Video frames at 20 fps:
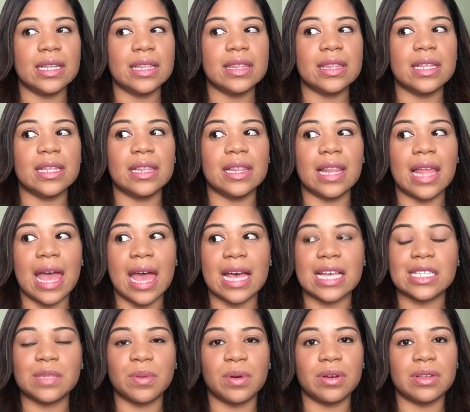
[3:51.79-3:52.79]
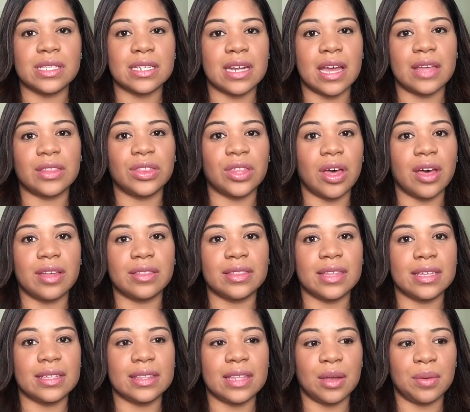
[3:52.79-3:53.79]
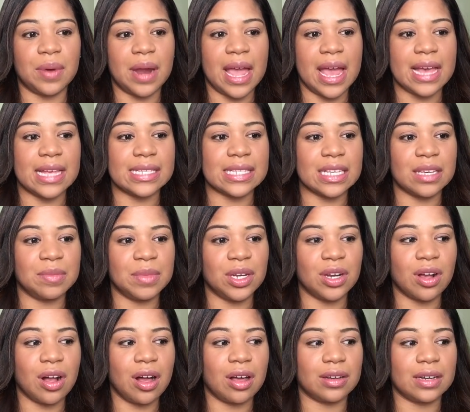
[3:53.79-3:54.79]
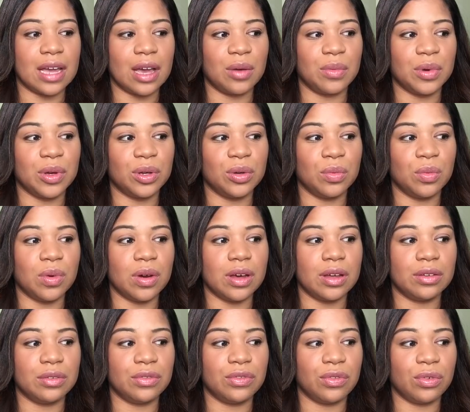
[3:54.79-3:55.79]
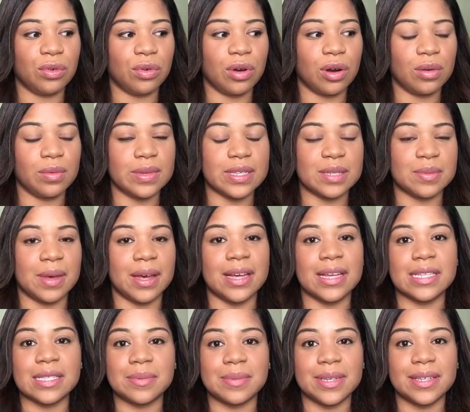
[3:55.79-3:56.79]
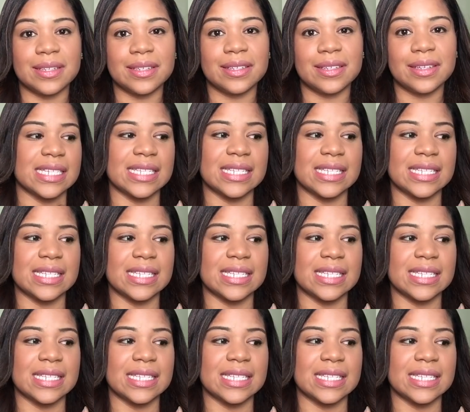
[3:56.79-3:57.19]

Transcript: The last person I thought that they were asking me to call 911 for was my husband.